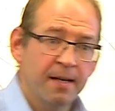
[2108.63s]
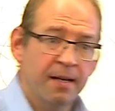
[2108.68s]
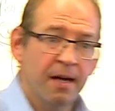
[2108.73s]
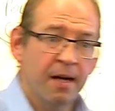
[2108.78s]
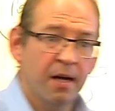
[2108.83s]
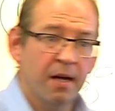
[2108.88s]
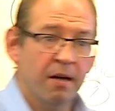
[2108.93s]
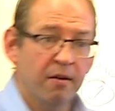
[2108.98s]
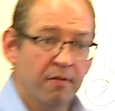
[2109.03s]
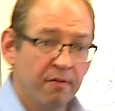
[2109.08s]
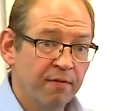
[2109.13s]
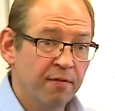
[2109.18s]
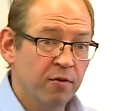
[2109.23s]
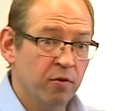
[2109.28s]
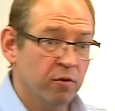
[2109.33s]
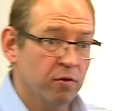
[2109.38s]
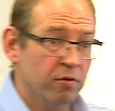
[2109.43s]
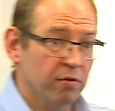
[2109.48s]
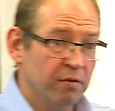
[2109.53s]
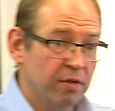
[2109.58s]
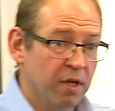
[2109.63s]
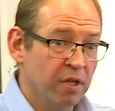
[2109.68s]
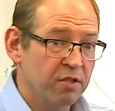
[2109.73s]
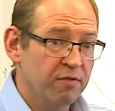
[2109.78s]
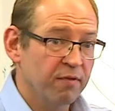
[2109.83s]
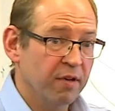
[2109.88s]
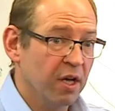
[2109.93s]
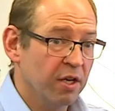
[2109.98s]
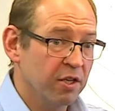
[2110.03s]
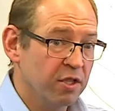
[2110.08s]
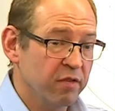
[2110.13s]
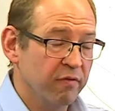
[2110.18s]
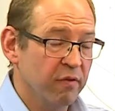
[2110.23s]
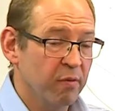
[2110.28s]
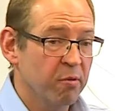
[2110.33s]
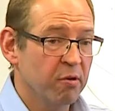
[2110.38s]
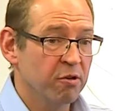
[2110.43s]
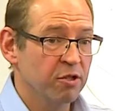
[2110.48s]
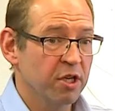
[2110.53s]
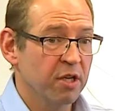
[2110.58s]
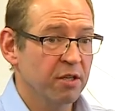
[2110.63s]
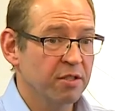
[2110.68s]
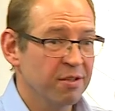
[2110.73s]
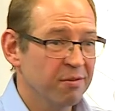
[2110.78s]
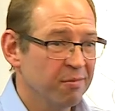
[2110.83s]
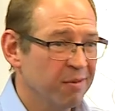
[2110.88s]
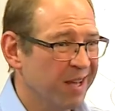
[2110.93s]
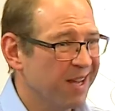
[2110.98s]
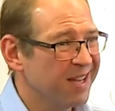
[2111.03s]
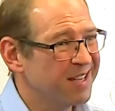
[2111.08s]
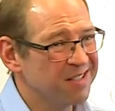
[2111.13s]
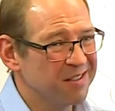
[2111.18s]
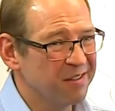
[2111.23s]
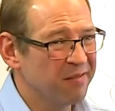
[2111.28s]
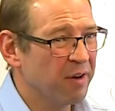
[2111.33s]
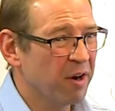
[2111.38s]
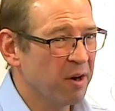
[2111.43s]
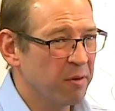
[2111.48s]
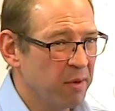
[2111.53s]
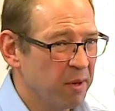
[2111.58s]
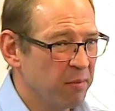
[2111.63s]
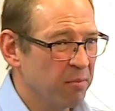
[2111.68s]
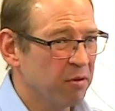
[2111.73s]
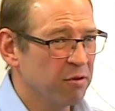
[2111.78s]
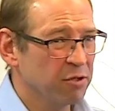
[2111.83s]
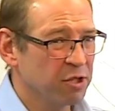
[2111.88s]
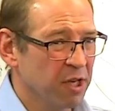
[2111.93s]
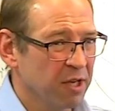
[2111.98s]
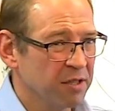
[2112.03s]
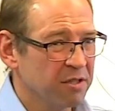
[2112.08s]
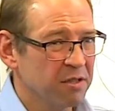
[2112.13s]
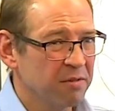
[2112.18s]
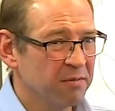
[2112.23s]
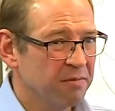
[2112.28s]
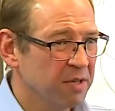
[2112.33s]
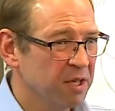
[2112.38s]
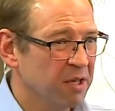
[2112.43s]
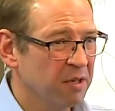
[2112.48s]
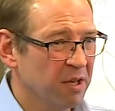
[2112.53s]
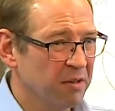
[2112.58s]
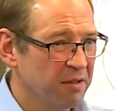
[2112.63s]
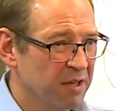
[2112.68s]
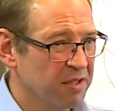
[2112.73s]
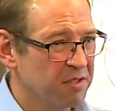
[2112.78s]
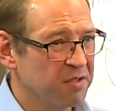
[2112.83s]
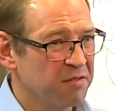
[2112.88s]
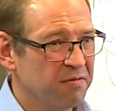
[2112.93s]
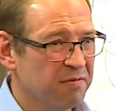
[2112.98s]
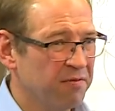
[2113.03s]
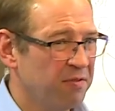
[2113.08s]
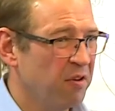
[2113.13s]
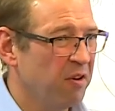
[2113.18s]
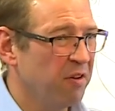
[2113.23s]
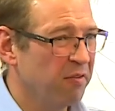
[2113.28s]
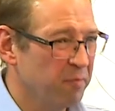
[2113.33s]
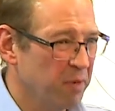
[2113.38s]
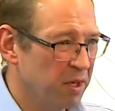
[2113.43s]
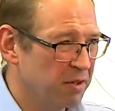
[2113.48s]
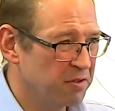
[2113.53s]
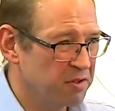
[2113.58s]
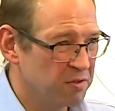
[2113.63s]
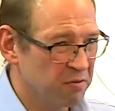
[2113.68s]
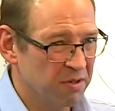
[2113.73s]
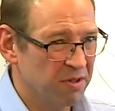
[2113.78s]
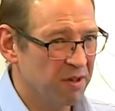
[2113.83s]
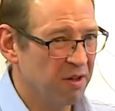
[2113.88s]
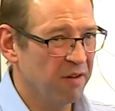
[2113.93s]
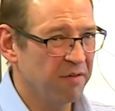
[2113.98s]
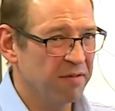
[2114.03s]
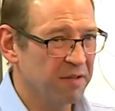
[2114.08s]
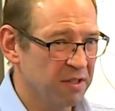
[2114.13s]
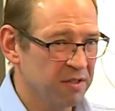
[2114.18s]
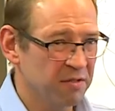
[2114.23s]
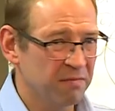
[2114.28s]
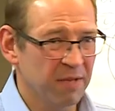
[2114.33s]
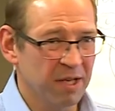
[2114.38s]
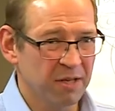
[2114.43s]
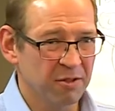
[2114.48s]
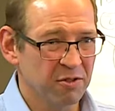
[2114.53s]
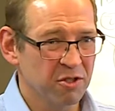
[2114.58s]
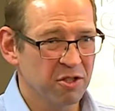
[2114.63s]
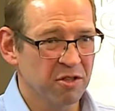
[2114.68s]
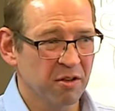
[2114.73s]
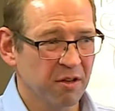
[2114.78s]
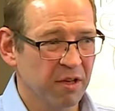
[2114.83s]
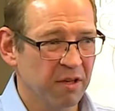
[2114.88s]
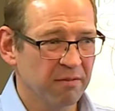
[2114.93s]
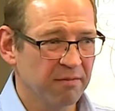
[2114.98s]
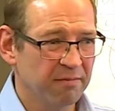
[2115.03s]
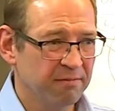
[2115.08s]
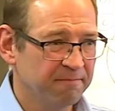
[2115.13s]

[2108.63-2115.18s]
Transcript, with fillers: uh, for notification of a project. Well, that isn't a very big project. You know, that's five months with half a dozen men on site.